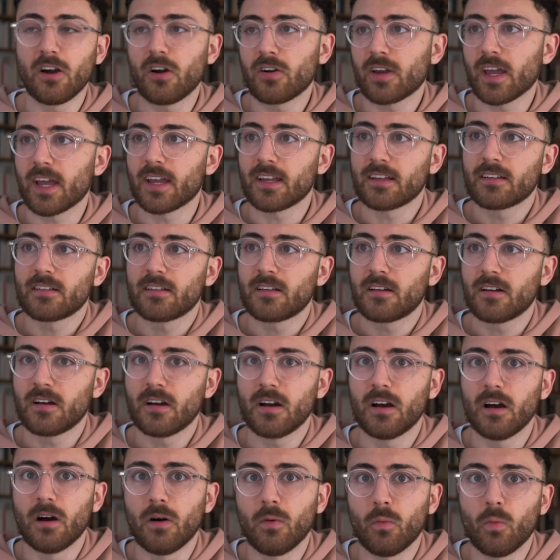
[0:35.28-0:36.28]
okay,
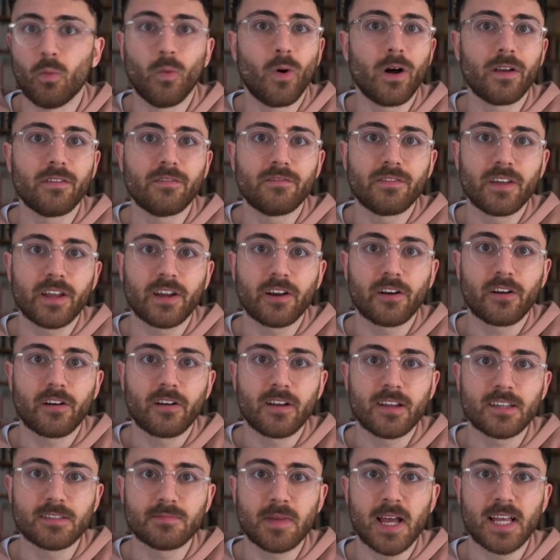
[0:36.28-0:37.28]
uh, one finger
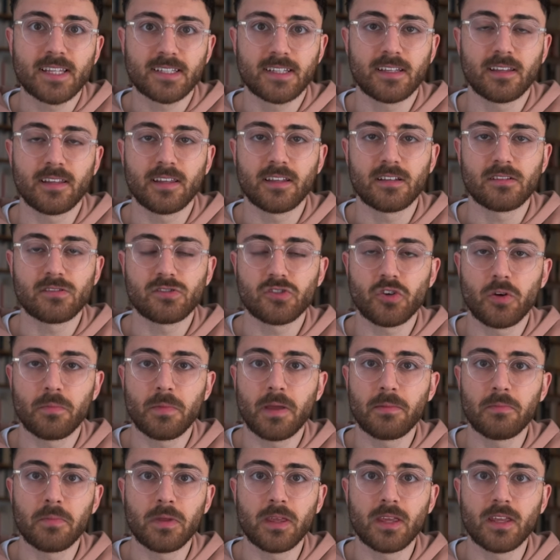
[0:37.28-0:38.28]
is masculine, so
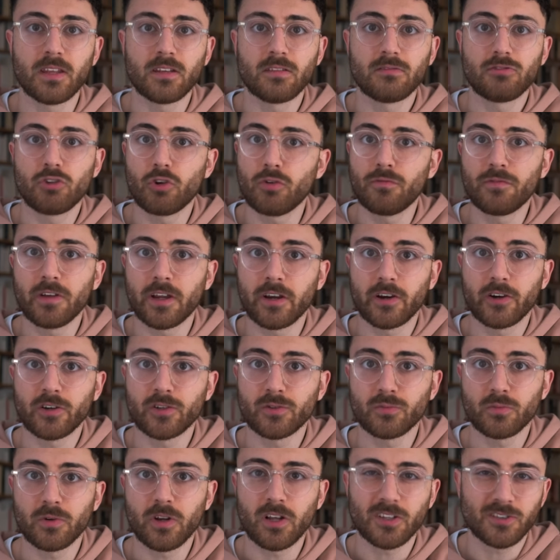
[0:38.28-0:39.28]
maybe two
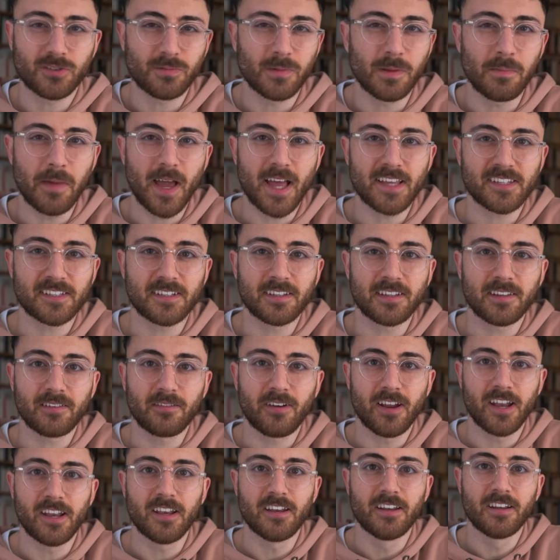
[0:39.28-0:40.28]
fingers would also be masculine,
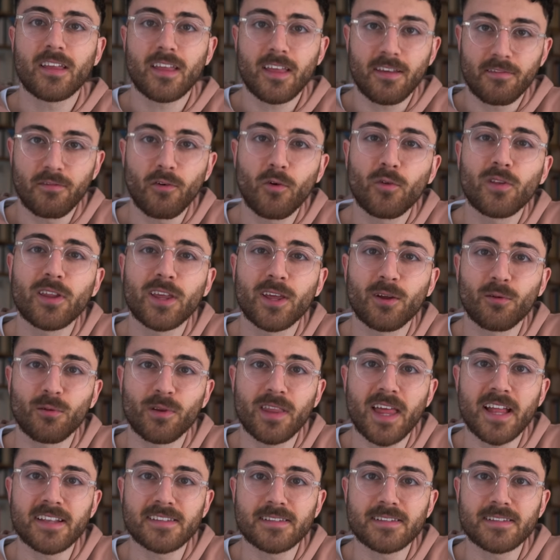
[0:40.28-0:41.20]
right? If only it were that